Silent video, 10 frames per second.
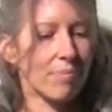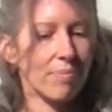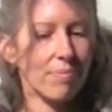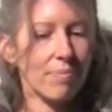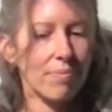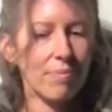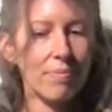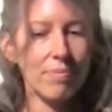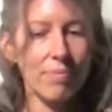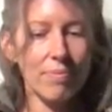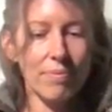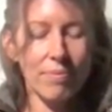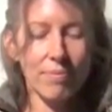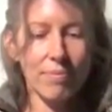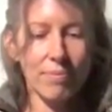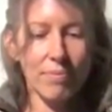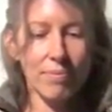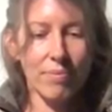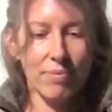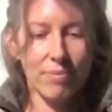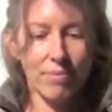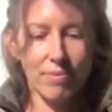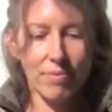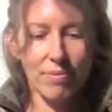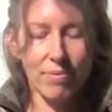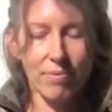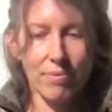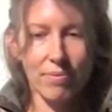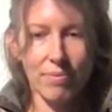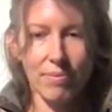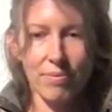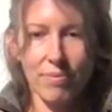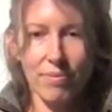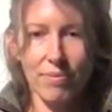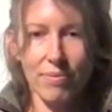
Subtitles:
[no speech]